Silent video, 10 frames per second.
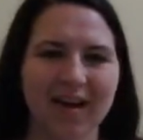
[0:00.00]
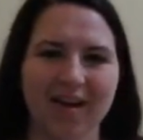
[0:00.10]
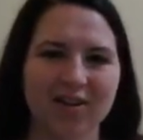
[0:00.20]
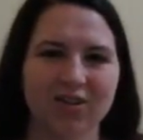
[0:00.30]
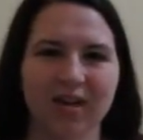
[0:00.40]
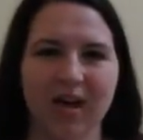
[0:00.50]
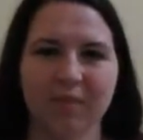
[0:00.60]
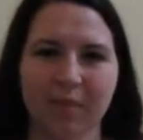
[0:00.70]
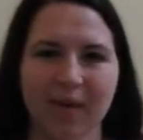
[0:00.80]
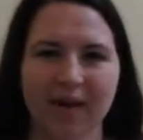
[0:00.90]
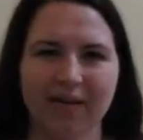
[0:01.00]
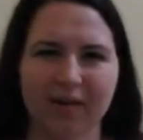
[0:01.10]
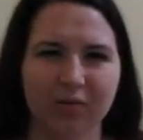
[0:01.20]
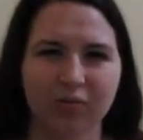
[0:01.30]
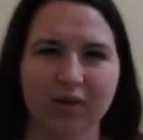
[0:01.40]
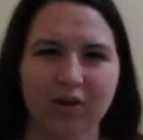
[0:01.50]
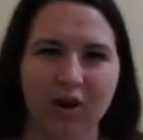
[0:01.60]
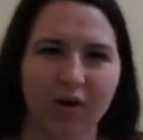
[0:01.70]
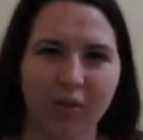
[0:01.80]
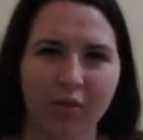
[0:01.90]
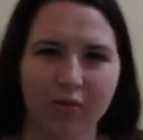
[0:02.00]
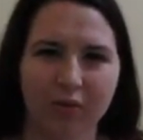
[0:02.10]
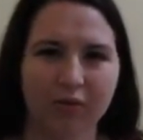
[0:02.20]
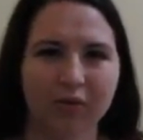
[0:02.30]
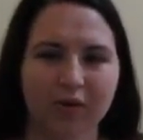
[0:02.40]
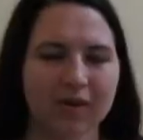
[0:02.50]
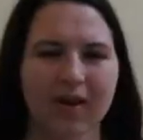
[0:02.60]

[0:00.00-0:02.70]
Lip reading: I actually had my bag re-gone through.